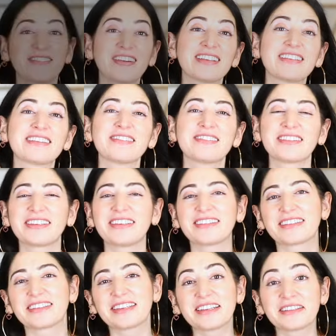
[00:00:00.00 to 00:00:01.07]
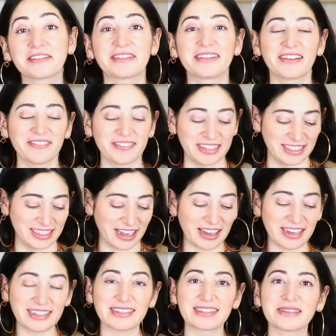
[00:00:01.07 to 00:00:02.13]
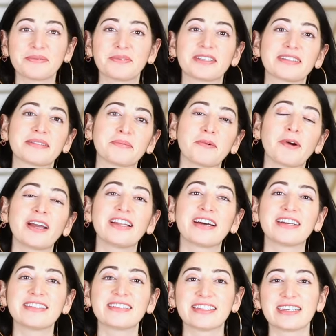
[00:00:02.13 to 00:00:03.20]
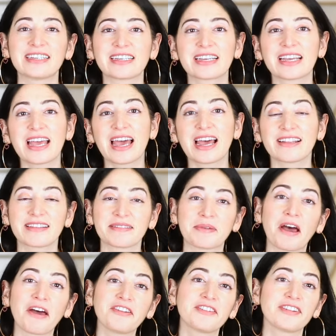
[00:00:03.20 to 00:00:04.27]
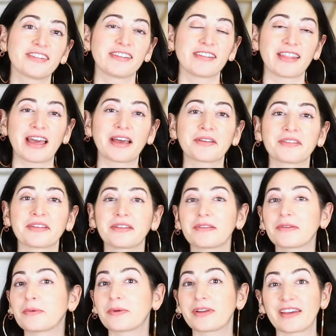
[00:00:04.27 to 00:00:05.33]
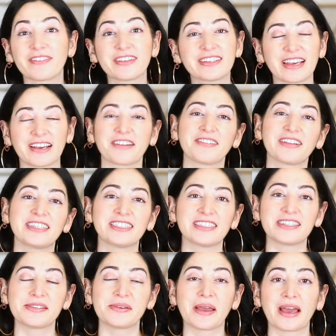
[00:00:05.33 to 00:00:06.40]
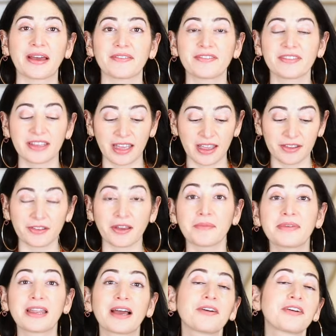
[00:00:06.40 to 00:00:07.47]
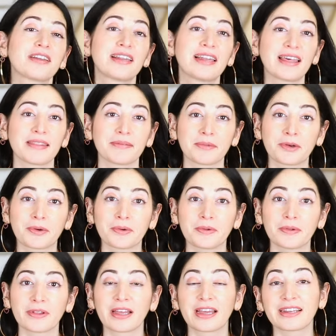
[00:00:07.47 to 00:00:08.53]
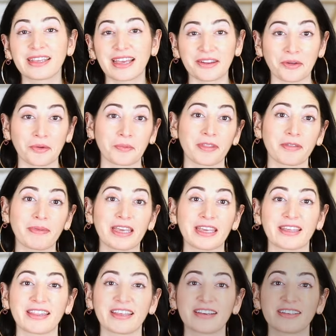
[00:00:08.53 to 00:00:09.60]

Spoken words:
festive season, it's lovely to ice them with some white icing and some hundreds and thousands, or whatever decorations you have. So I'm now going to let them cool and get on with making the